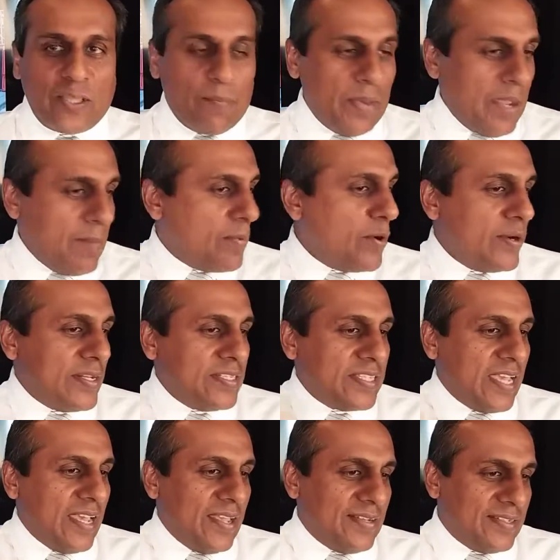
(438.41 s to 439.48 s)
paper in his
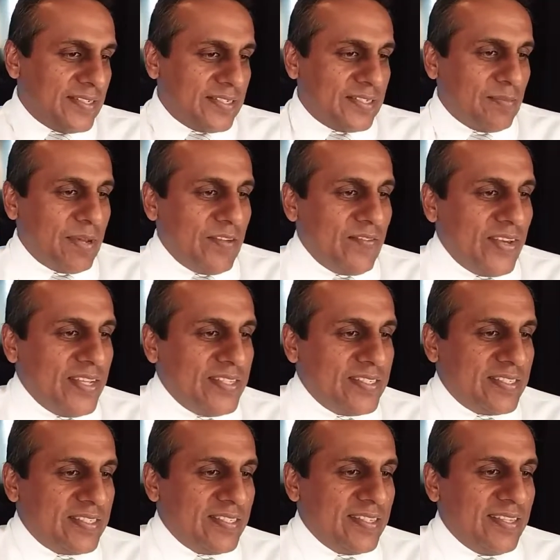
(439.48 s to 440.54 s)
hand to my
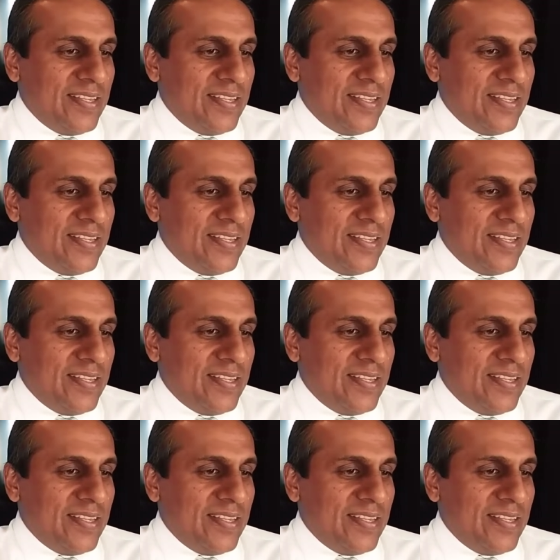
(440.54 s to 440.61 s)
face,